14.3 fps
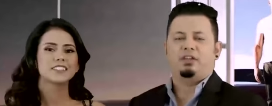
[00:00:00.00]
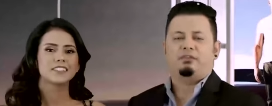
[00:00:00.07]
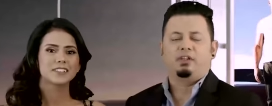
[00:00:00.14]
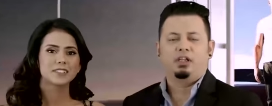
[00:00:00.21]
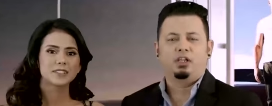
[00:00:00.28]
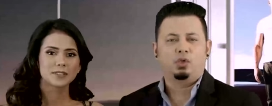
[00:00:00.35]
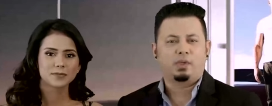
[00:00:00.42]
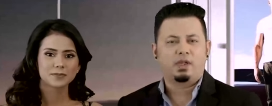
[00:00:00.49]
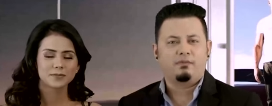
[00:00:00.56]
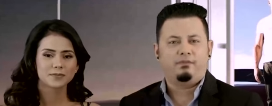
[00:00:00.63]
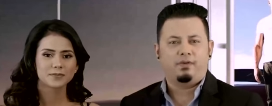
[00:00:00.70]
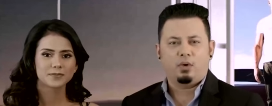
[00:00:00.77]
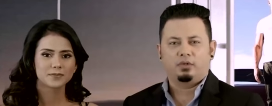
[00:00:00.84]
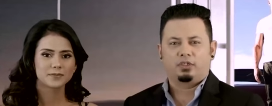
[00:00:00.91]
Speaker 1: definitely
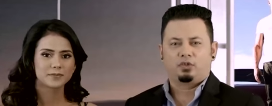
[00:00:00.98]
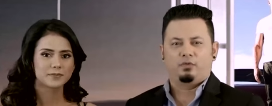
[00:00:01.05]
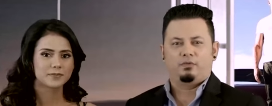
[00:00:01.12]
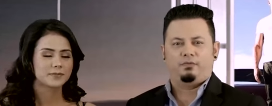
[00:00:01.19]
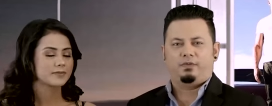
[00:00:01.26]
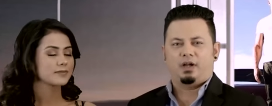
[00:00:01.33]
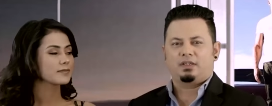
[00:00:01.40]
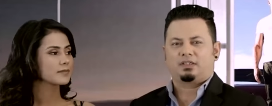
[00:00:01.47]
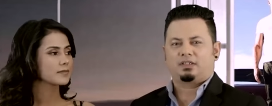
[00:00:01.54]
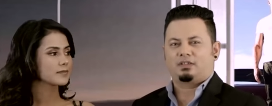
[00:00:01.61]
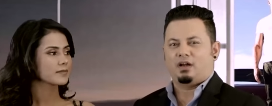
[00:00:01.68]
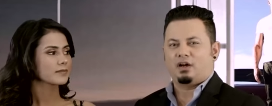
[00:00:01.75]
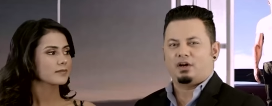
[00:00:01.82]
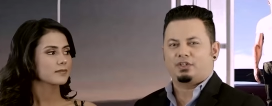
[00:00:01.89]
looking forward to.
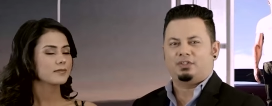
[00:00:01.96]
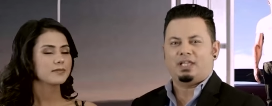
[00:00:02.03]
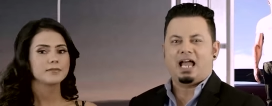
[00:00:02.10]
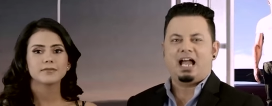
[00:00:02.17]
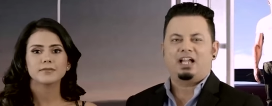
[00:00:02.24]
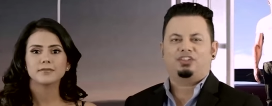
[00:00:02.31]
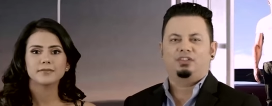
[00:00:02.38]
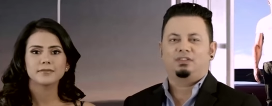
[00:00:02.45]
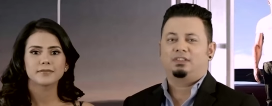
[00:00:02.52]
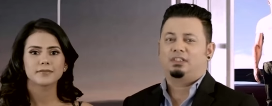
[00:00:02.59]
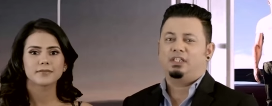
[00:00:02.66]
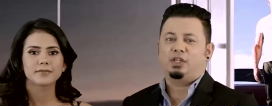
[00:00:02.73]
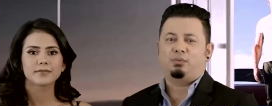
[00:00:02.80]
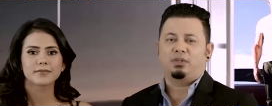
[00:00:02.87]
Fast cars, action
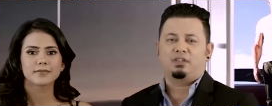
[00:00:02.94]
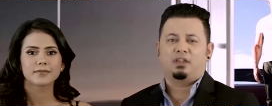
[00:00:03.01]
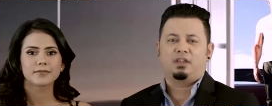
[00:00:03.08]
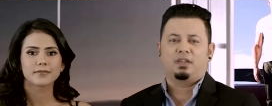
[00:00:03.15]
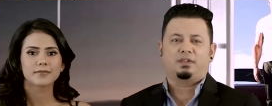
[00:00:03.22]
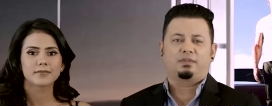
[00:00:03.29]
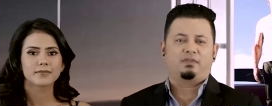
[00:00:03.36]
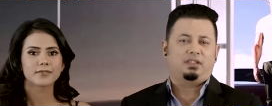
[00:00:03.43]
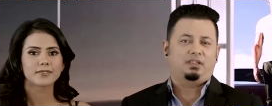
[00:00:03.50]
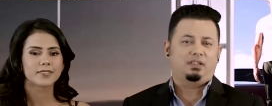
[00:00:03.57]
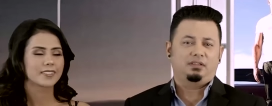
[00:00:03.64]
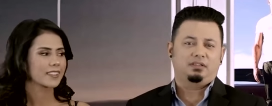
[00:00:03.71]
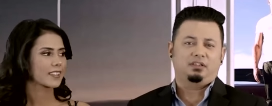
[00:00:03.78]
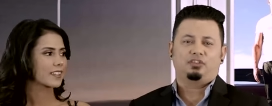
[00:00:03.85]
sequences, Vin
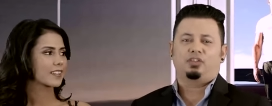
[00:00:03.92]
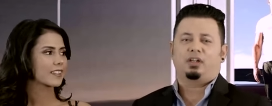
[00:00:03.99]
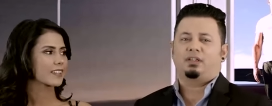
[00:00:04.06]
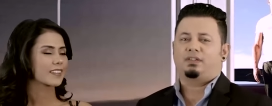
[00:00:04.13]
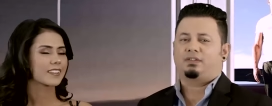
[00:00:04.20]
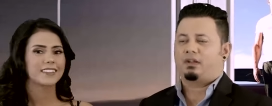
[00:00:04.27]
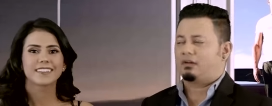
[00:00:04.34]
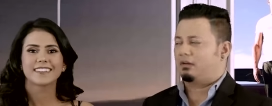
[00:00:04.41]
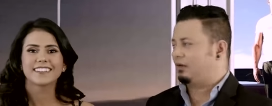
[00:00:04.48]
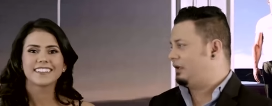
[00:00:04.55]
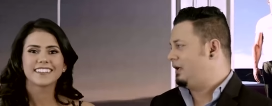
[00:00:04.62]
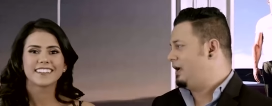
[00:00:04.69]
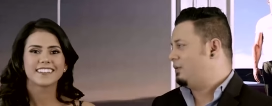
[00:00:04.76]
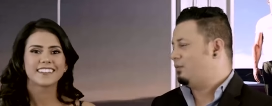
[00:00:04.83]
Diesel, Charlize
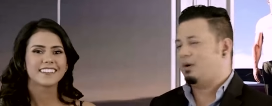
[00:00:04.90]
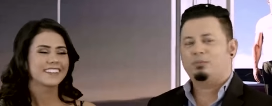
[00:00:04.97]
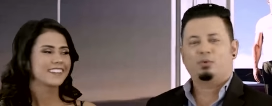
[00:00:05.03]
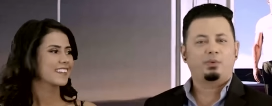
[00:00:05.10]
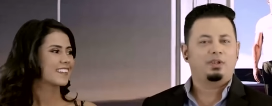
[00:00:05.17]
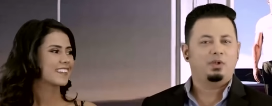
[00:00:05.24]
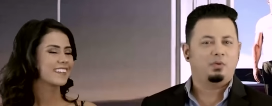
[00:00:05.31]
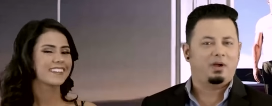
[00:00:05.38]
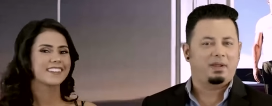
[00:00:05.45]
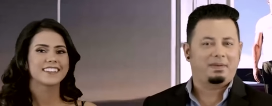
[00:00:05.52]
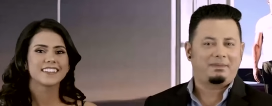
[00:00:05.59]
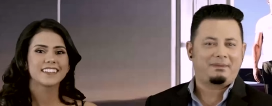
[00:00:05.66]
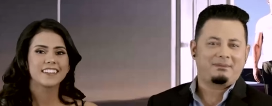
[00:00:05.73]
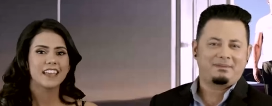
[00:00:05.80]
Theron, what more do you
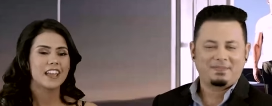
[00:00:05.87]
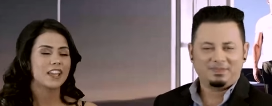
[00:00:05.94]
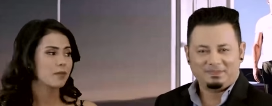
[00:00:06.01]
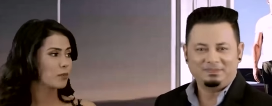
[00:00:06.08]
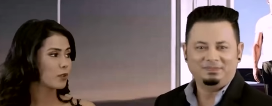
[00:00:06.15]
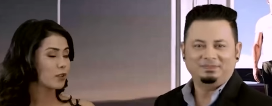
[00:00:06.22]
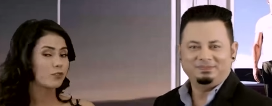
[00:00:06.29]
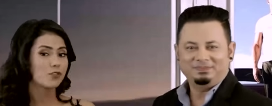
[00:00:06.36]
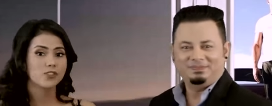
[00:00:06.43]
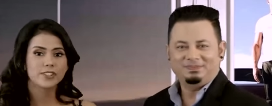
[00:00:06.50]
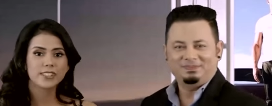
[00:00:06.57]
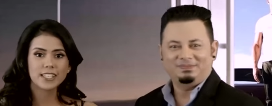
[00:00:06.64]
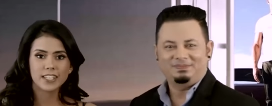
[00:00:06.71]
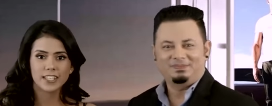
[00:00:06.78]
want?
Speaker 2: And a beautiful
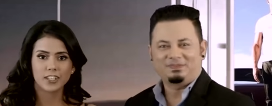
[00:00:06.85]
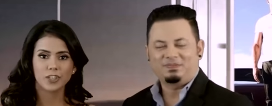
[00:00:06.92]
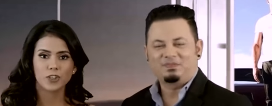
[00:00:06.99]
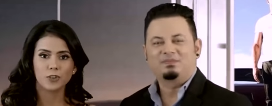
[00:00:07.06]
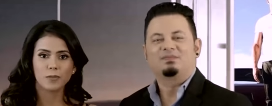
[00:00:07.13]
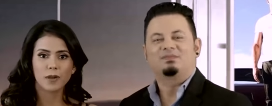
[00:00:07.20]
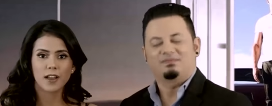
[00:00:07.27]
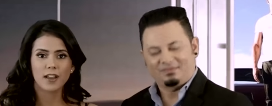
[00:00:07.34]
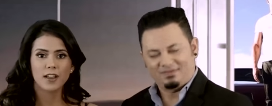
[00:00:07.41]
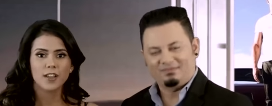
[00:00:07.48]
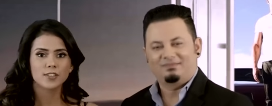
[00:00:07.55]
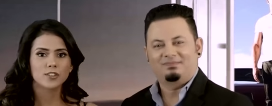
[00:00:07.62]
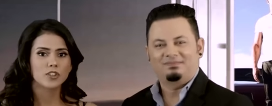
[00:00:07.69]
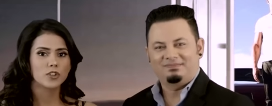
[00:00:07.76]
scene in Cuba.
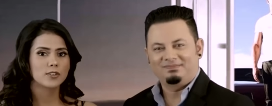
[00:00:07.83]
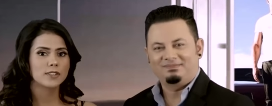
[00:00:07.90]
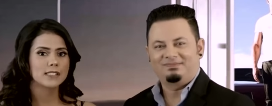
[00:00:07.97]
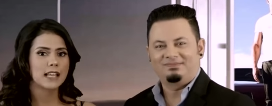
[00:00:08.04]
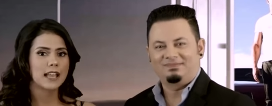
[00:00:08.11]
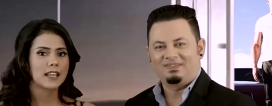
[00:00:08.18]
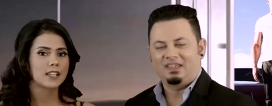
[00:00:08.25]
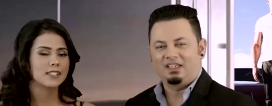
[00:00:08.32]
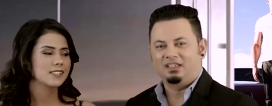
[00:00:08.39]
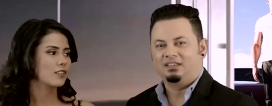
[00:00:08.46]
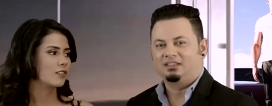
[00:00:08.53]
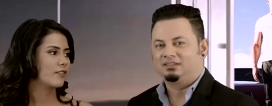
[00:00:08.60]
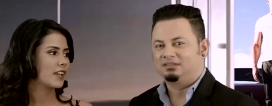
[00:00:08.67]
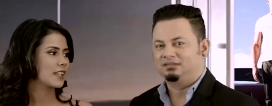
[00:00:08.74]
So looks like
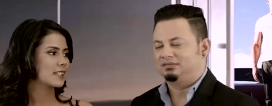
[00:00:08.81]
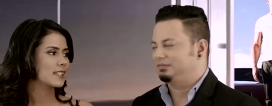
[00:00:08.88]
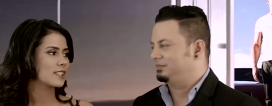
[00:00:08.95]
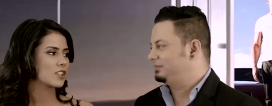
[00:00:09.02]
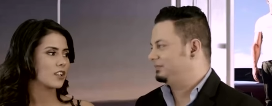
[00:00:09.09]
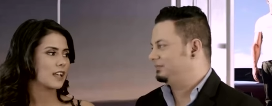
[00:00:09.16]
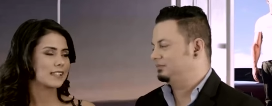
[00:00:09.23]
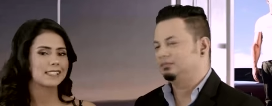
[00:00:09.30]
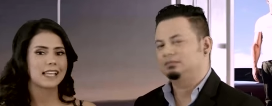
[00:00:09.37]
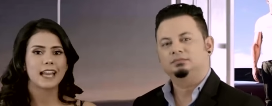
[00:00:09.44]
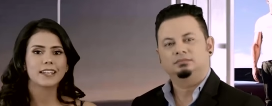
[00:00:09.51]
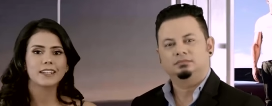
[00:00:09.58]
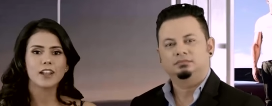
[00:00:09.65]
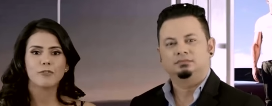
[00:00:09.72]
until Vin Diesel has
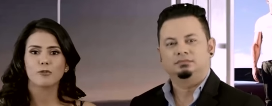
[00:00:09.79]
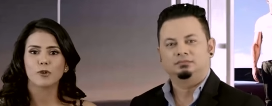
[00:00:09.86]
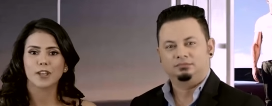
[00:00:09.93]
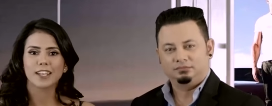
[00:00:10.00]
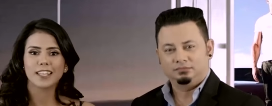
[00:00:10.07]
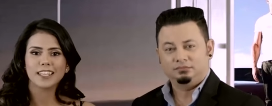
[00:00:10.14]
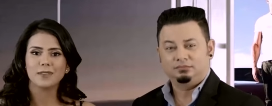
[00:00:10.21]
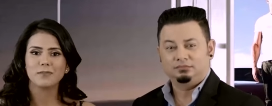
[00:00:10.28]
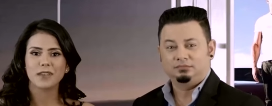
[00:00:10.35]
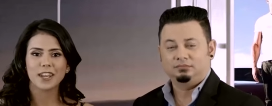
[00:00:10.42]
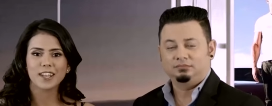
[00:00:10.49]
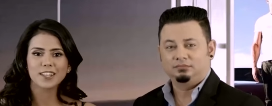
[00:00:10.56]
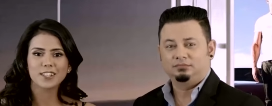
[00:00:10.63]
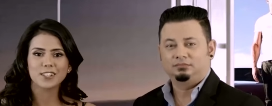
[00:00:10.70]
had enough, we're gonna keep
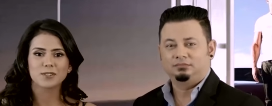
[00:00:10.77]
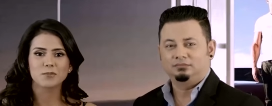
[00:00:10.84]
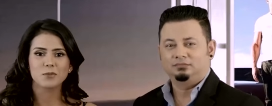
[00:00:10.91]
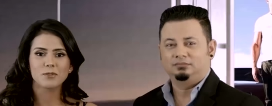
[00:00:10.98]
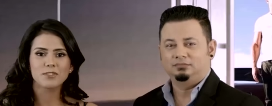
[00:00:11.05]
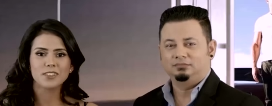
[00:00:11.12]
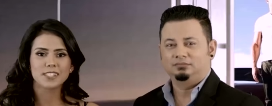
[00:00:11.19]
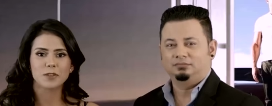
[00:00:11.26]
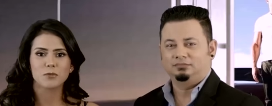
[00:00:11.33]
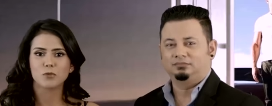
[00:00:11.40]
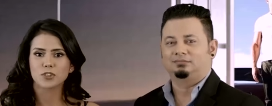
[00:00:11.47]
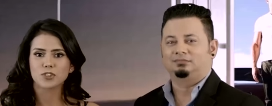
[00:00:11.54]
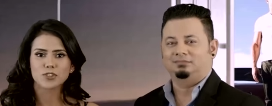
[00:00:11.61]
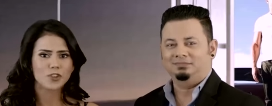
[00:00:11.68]
getting these movies,
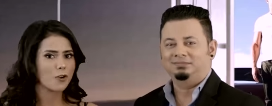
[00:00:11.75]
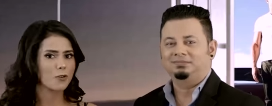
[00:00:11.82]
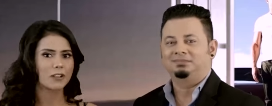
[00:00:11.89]
and we're mm-hmm. so